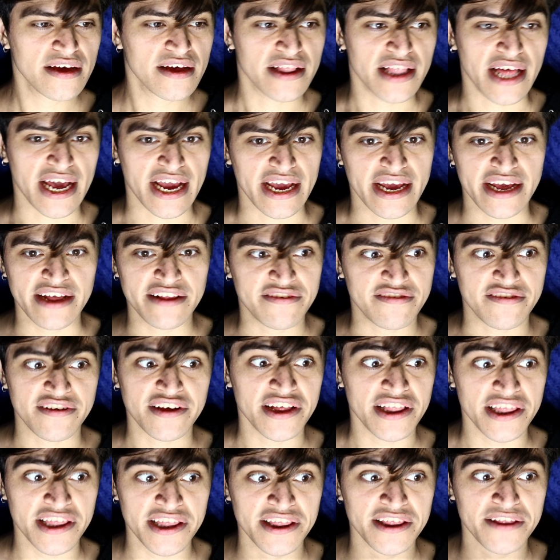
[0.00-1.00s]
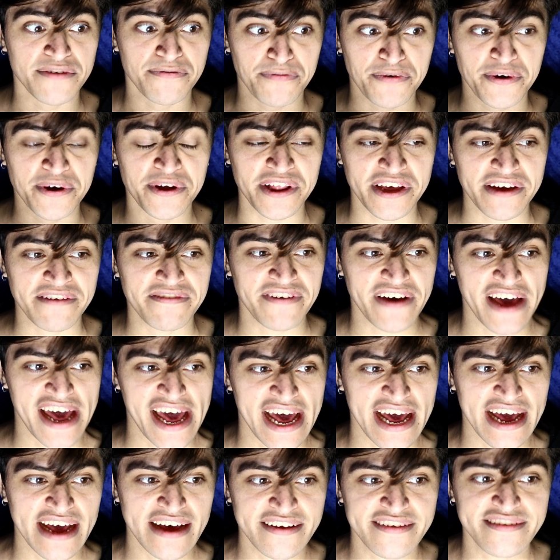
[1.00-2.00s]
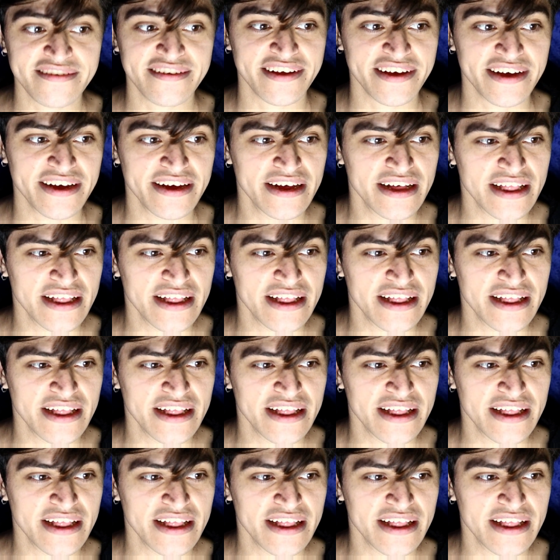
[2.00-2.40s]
Like it's really fast.